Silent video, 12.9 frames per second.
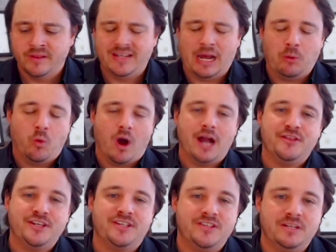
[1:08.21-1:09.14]
Now, why
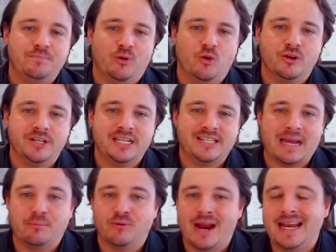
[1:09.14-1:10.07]
this is important is
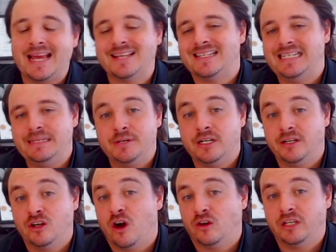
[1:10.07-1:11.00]
our brain has
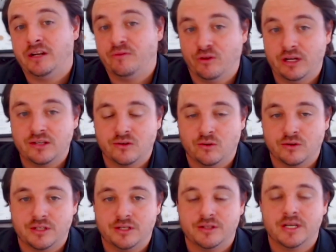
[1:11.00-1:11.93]
limited cognitive
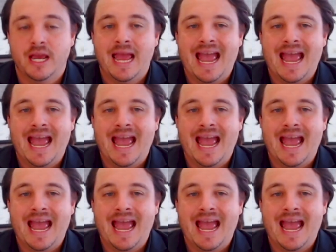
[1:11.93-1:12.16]
resources.